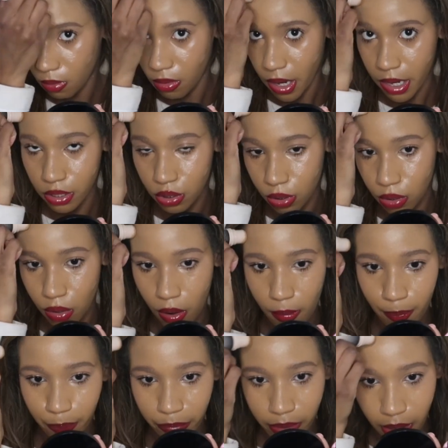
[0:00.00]
so natural.
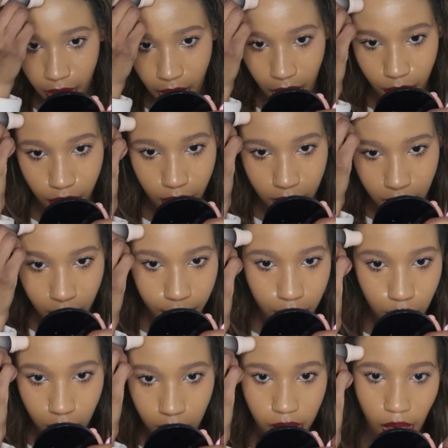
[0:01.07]
I really never
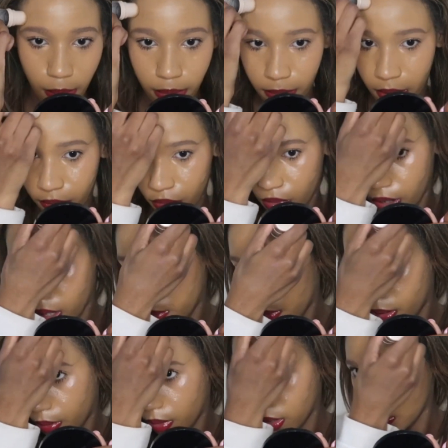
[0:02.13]
do the top of my forehead, but
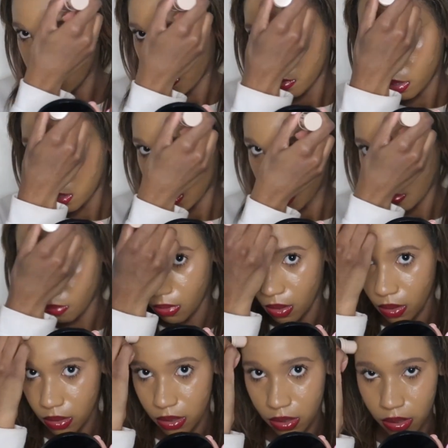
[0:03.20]
I want to do it for the sake of
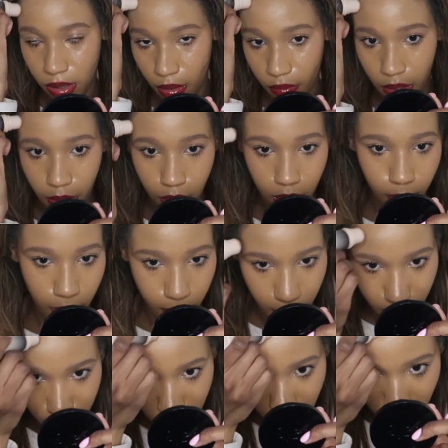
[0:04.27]
this. Get ready with me.
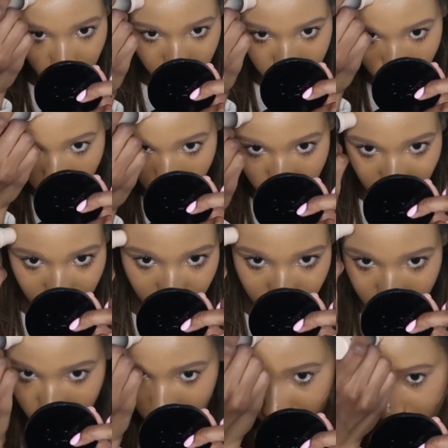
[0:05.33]
Maybe it will make a
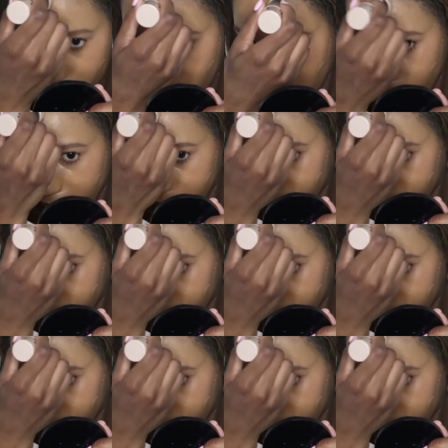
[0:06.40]
difference here, but